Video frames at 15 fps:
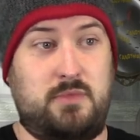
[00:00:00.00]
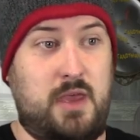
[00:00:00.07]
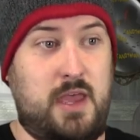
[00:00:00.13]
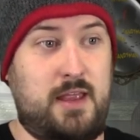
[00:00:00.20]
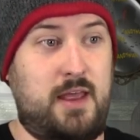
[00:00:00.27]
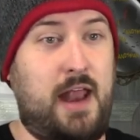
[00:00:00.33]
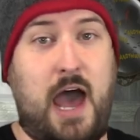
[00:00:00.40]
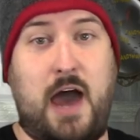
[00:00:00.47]

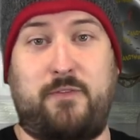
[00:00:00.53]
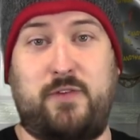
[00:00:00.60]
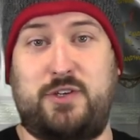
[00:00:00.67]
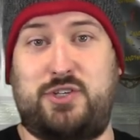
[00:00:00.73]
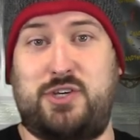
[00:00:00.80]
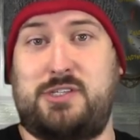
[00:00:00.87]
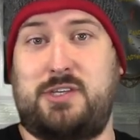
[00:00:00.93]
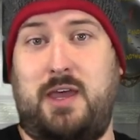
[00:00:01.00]
And then
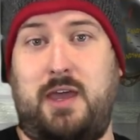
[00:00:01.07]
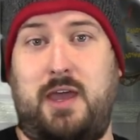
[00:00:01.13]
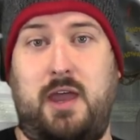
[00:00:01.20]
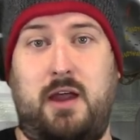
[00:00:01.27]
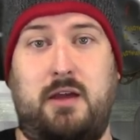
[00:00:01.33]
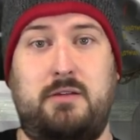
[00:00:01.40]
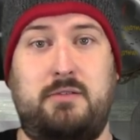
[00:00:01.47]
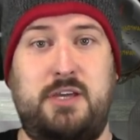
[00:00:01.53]
Alfred's just like,
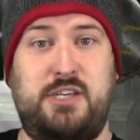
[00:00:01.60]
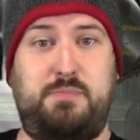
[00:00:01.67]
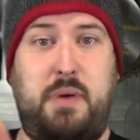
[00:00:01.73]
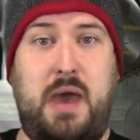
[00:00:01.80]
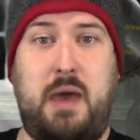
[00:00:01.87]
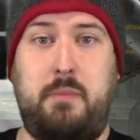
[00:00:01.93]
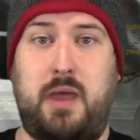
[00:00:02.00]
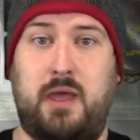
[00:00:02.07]
here, he's
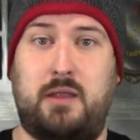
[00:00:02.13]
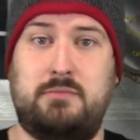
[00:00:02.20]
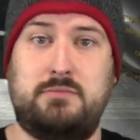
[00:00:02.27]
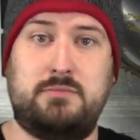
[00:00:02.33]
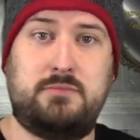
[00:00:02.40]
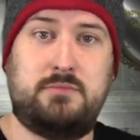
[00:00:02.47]
Batman.